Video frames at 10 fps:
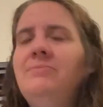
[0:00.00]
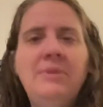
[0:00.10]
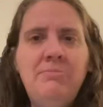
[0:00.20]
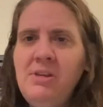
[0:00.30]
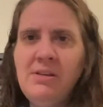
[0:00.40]

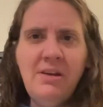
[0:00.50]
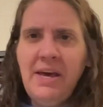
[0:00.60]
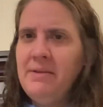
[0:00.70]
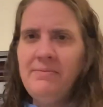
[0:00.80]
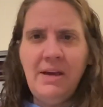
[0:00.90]
I'm
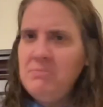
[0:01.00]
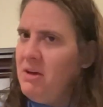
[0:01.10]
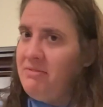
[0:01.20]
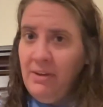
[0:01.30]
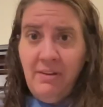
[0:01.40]

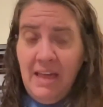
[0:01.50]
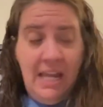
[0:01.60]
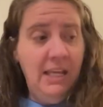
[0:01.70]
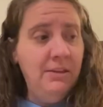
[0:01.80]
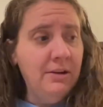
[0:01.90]
not feeling that
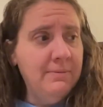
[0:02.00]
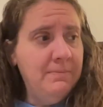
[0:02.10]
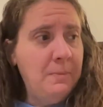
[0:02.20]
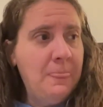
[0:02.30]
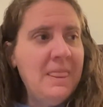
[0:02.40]
either.
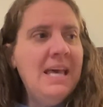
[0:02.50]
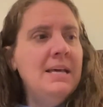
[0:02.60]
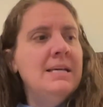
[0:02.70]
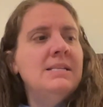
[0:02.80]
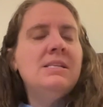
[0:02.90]

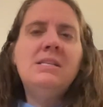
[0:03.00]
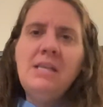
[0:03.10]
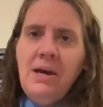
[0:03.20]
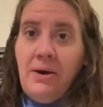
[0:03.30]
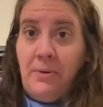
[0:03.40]

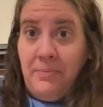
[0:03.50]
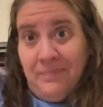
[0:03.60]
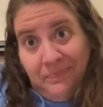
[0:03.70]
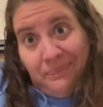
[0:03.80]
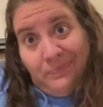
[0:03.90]
So,
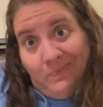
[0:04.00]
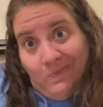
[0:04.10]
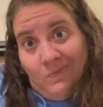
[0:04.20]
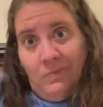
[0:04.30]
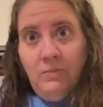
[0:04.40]

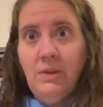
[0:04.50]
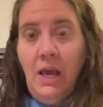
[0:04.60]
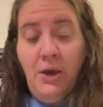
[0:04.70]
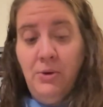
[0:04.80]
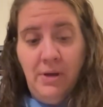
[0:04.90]

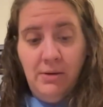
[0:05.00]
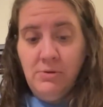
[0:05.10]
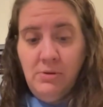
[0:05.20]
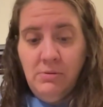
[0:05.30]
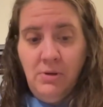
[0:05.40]
who
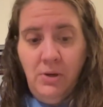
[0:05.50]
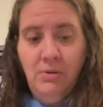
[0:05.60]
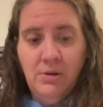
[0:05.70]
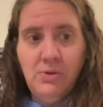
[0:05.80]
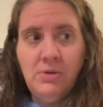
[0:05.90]
knows? Who
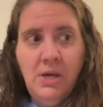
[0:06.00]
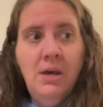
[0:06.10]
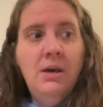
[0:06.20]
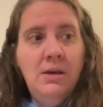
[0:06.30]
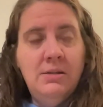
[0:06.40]
knows?
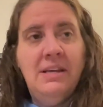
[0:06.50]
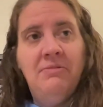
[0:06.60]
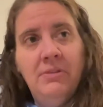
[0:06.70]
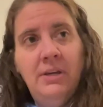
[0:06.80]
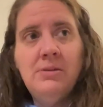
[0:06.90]

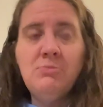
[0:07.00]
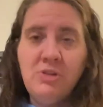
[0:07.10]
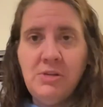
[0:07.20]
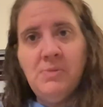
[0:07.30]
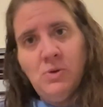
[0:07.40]
Definitely some
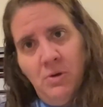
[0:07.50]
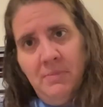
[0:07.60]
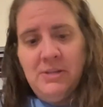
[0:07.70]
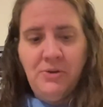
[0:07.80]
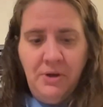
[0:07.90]
Christmas
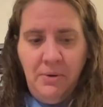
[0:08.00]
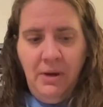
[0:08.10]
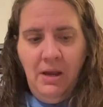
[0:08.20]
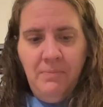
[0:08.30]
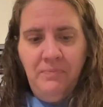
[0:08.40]
ornaments are
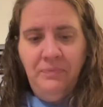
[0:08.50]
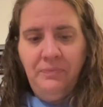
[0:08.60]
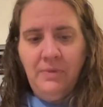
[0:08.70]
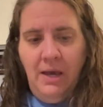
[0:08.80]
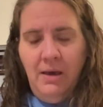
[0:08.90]
going.
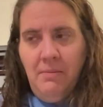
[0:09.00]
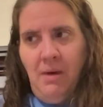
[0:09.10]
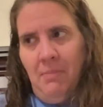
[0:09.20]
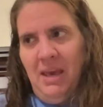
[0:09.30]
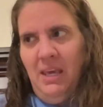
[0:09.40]

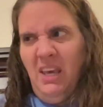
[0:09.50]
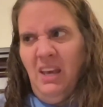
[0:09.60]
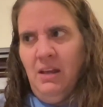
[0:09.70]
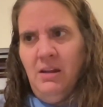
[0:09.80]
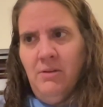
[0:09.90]
I may get
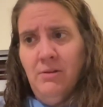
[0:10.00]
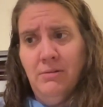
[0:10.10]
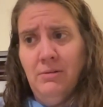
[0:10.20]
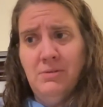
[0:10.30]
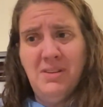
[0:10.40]
another
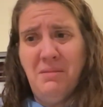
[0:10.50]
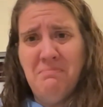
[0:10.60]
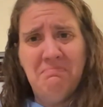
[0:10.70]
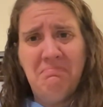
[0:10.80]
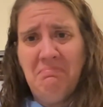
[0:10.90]
little something.